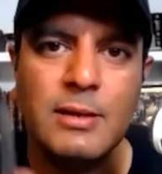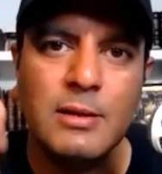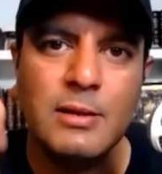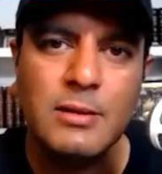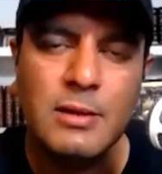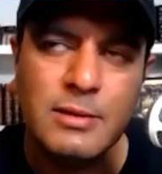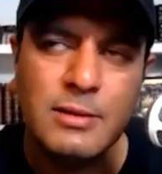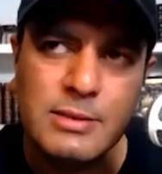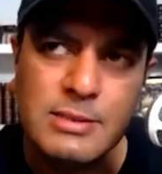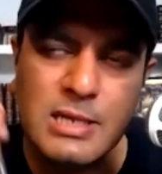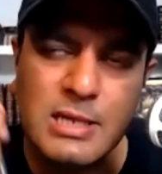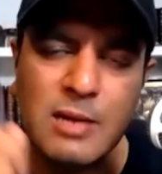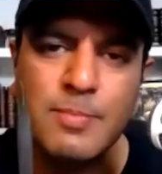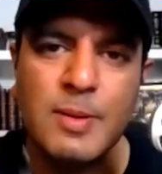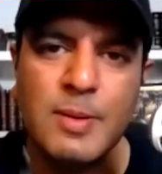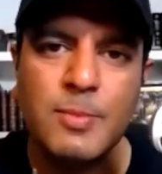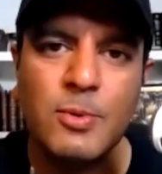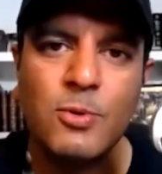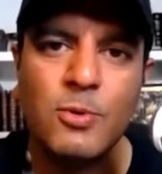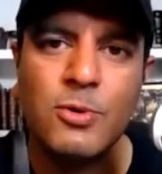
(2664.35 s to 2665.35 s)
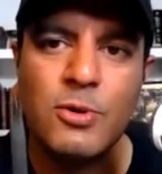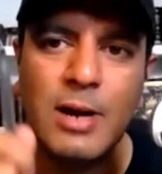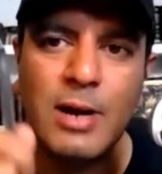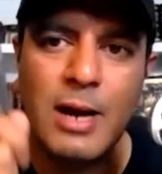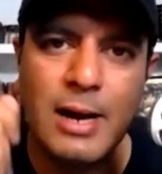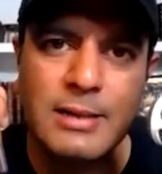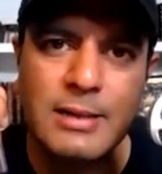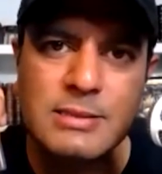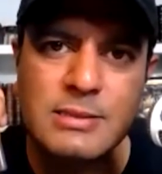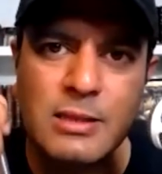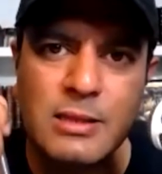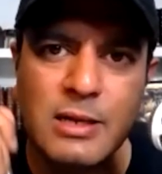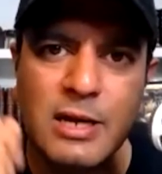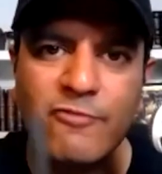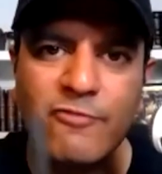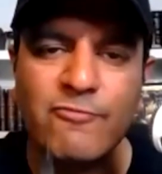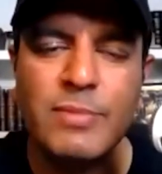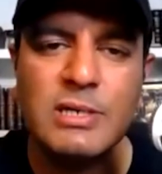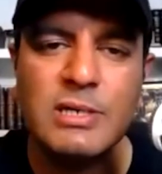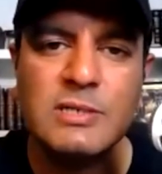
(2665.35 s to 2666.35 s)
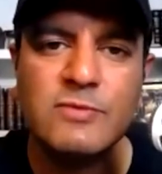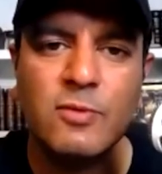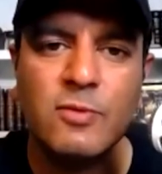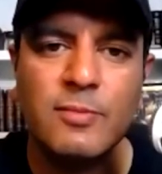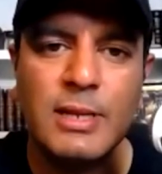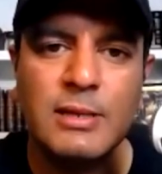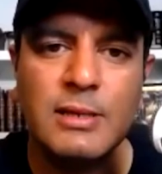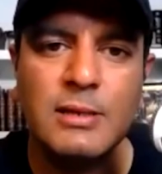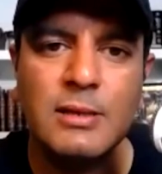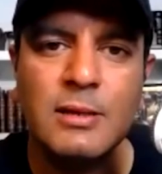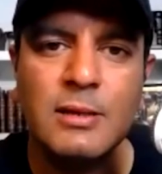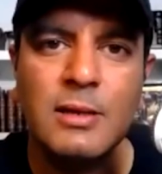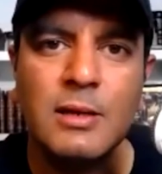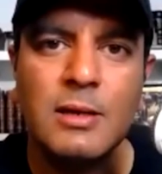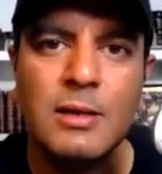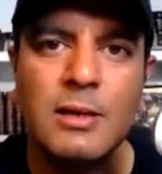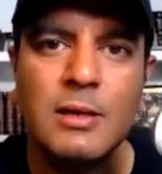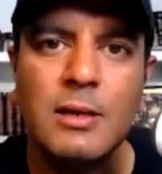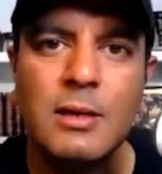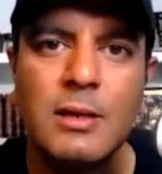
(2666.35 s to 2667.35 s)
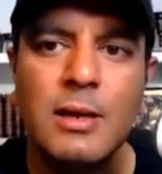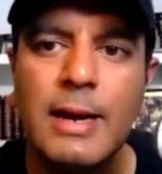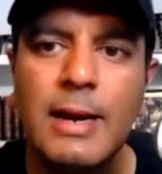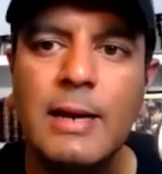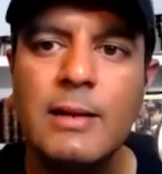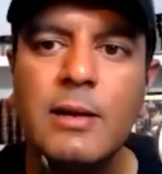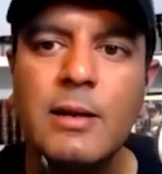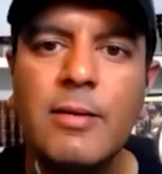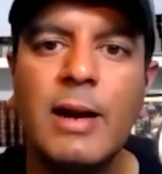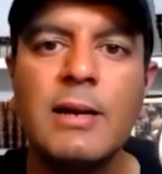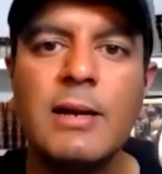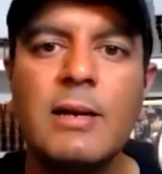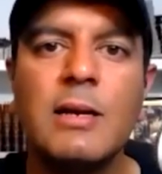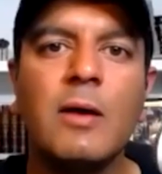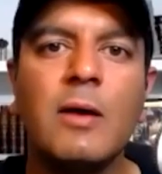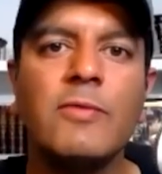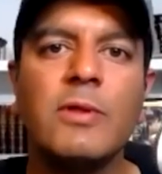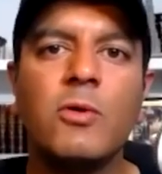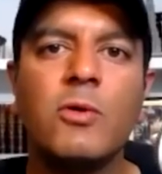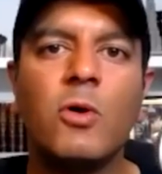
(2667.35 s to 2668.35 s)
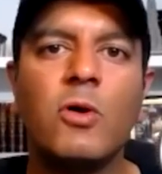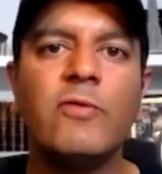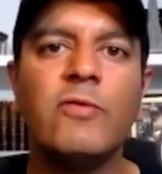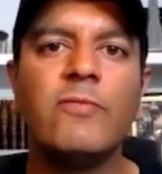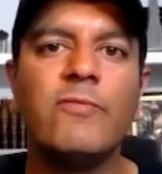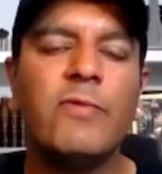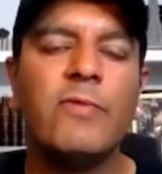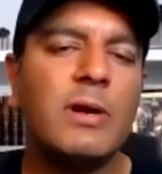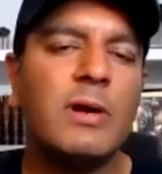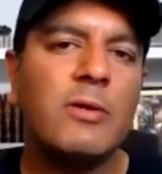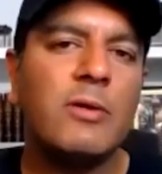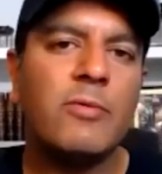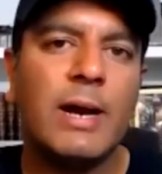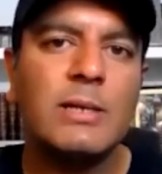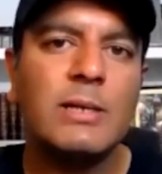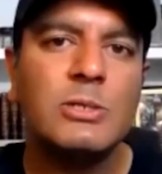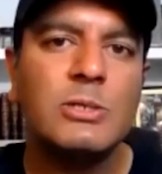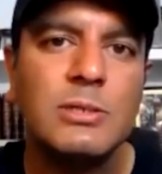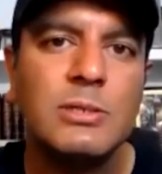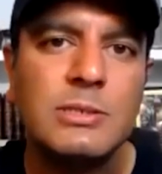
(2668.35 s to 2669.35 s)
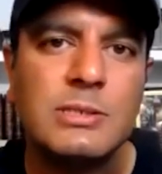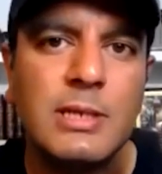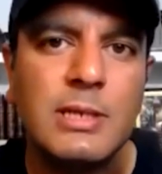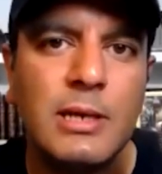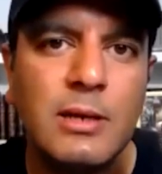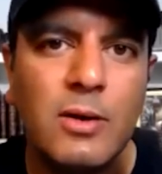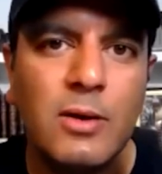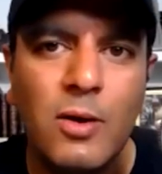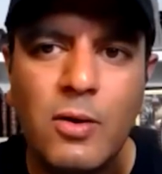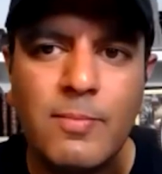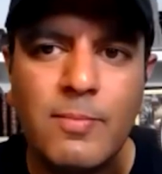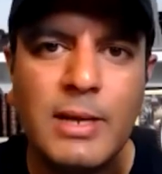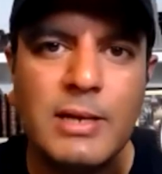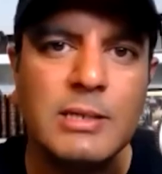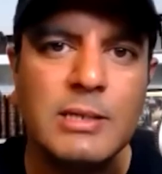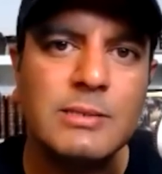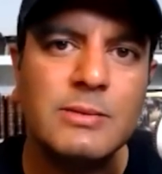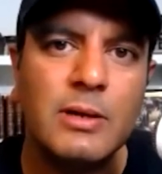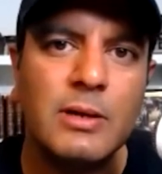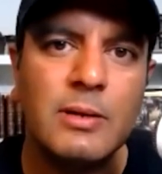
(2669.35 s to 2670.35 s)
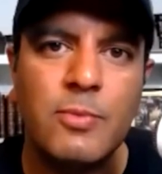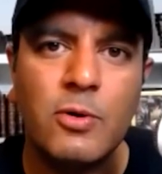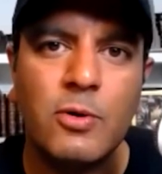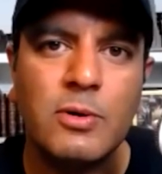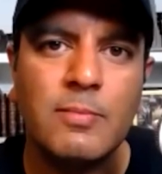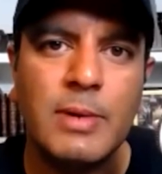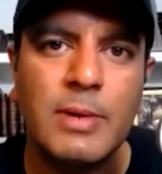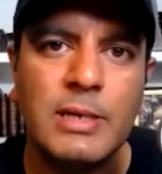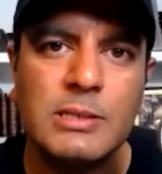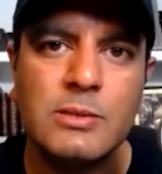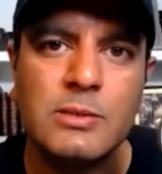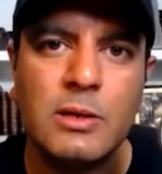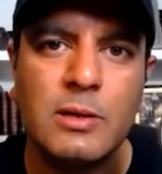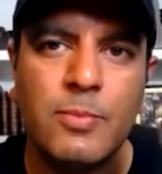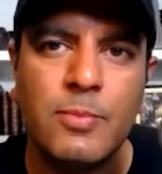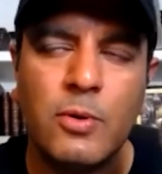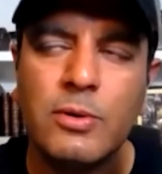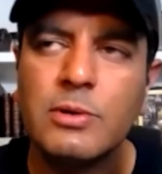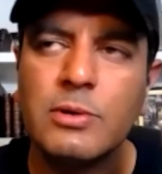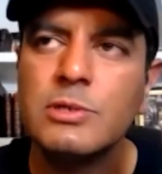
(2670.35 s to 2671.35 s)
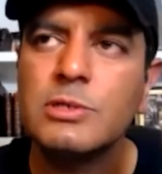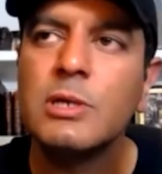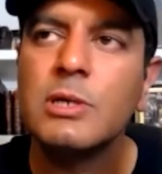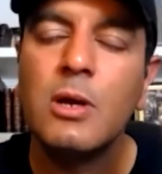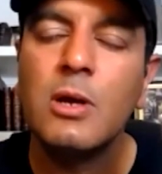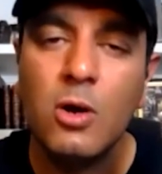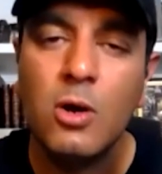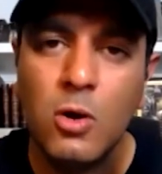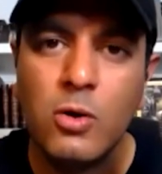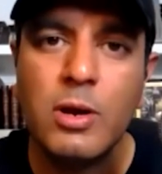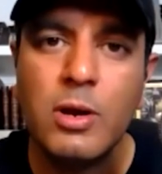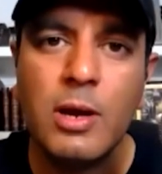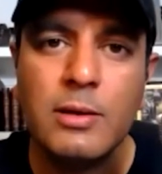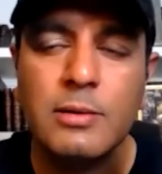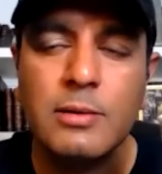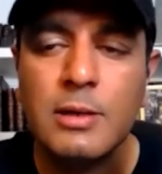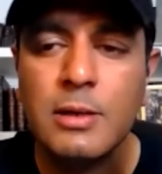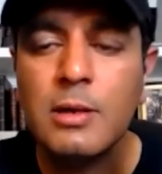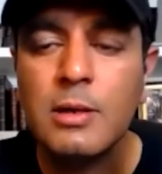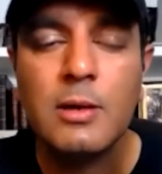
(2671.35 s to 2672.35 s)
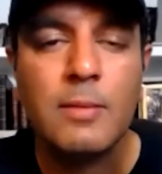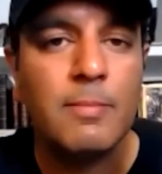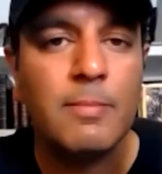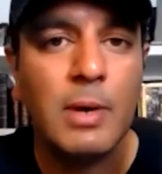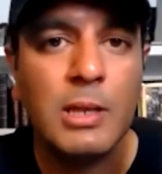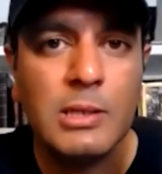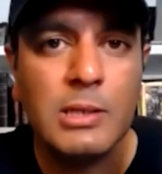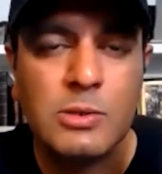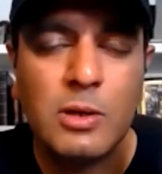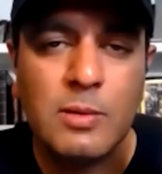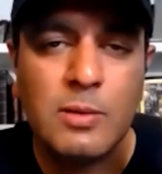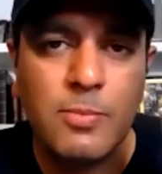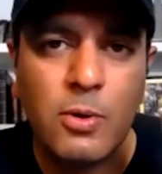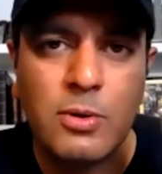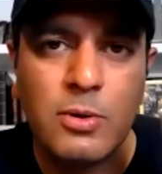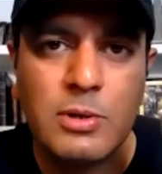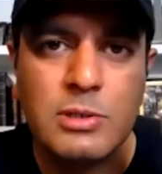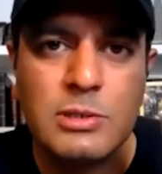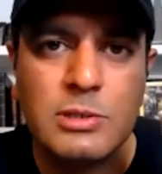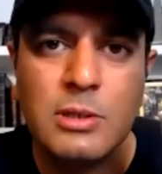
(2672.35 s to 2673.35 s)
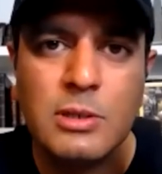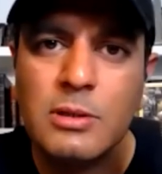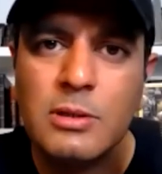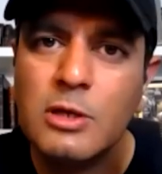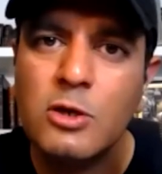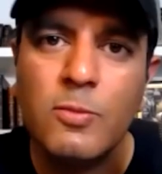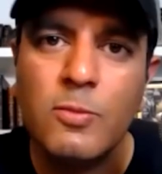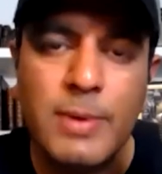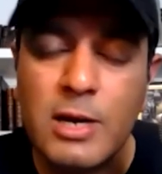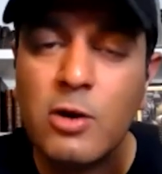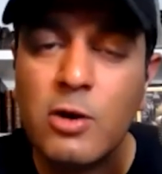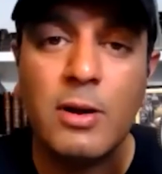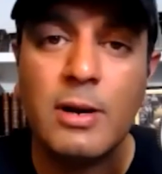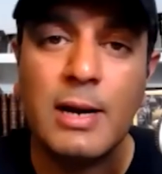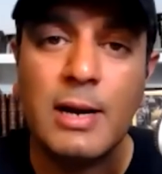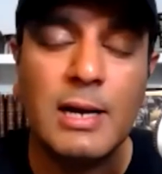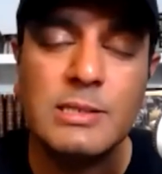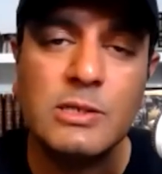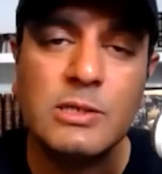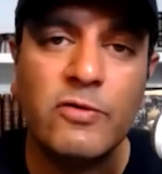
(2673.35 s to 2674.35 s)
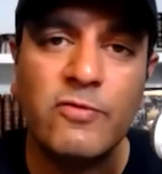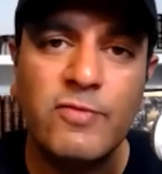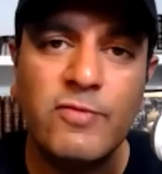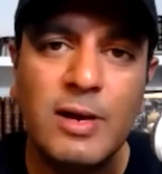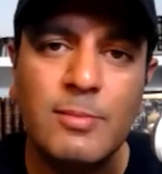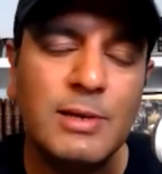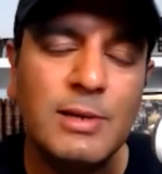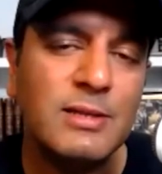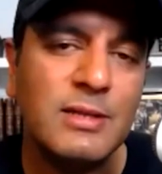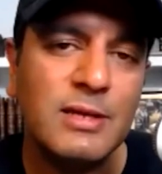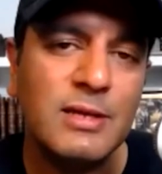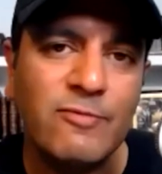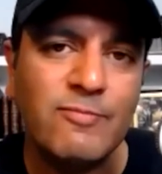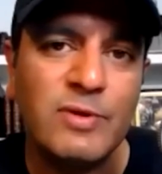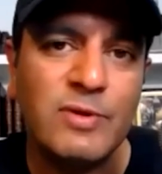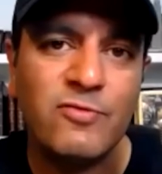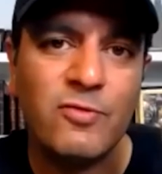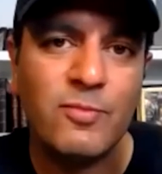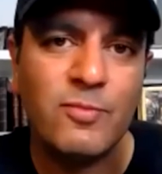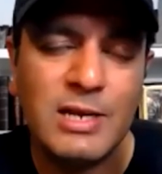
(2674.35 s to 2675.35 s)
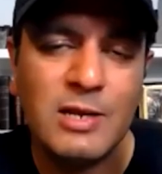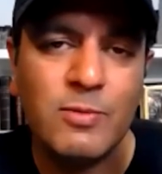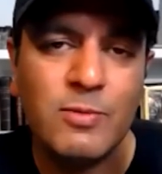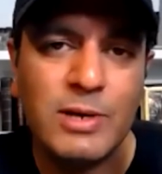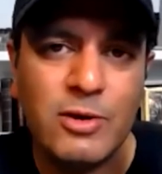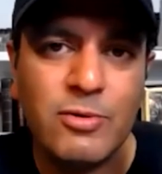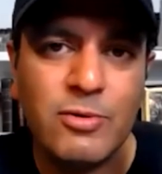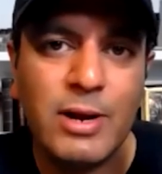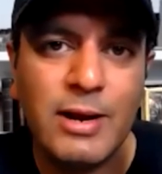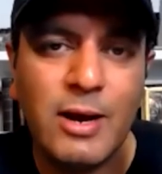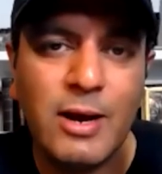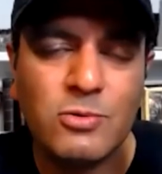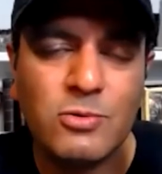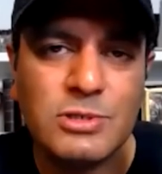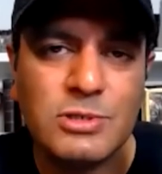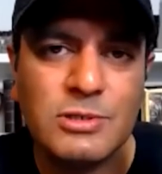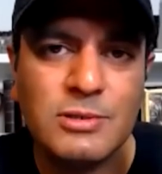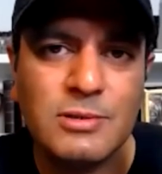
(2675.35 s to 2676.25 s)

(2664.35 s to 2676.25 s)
They're the same people who are going to ask the government for money. Right. And right now, they're all very righteous saying, oh, money's not important. Okay. money is not important, then you better not ask your family and the government for money when you run out.